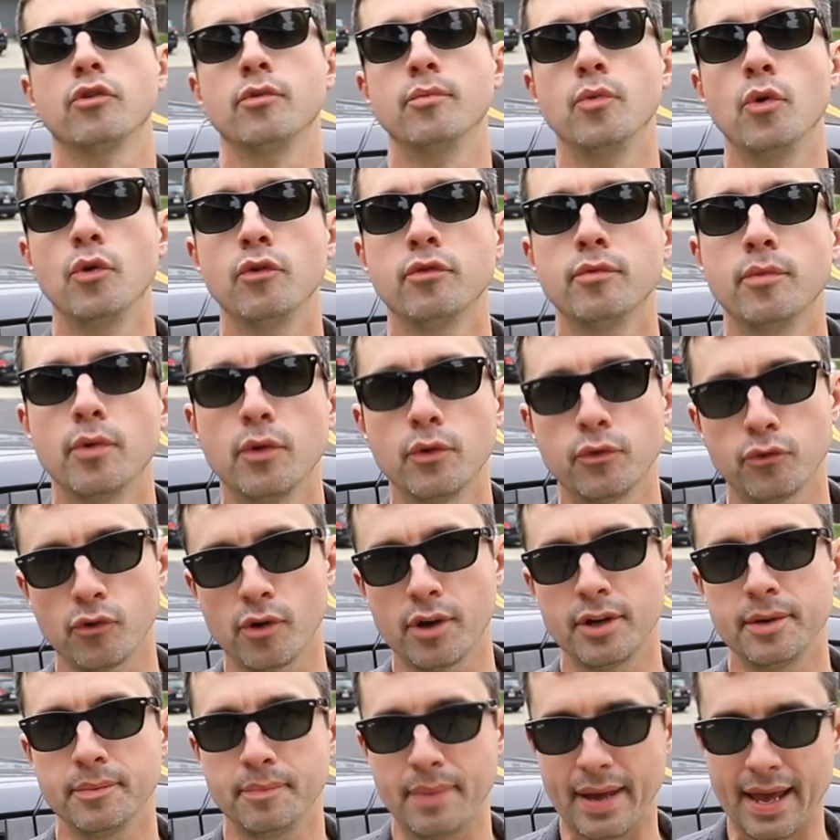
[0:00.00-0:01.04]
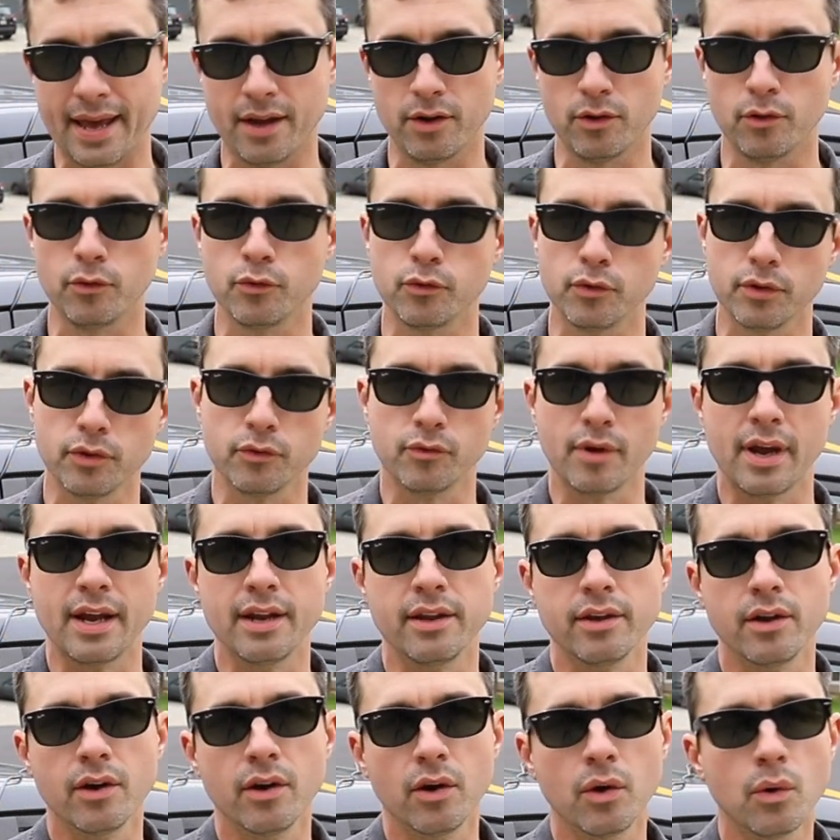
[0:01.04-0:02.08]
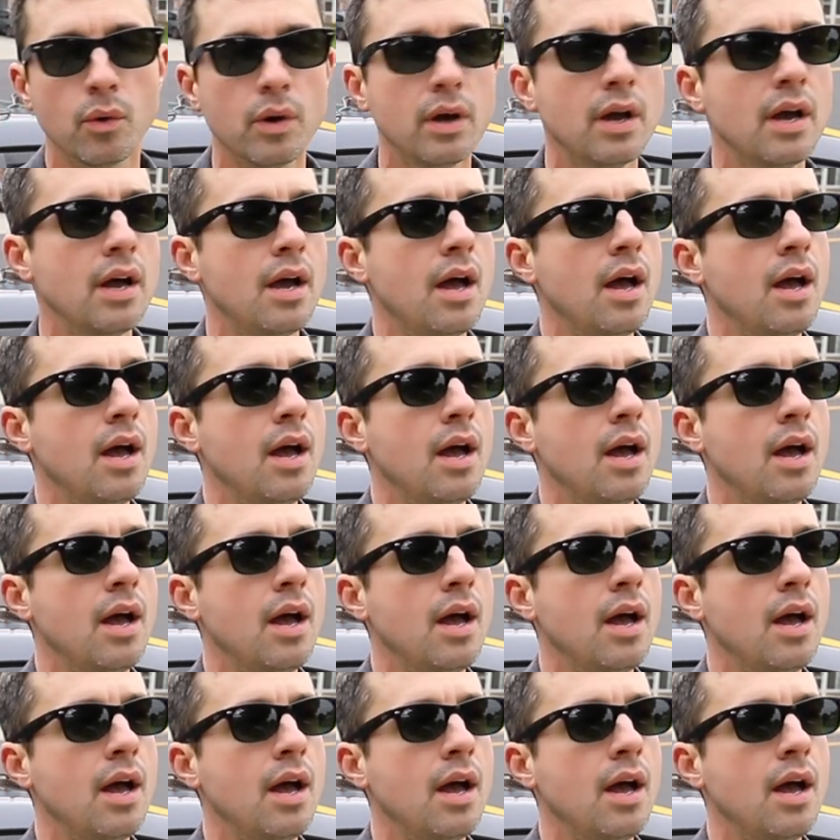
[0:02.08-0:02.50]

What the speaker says: a removable front panel for the radio.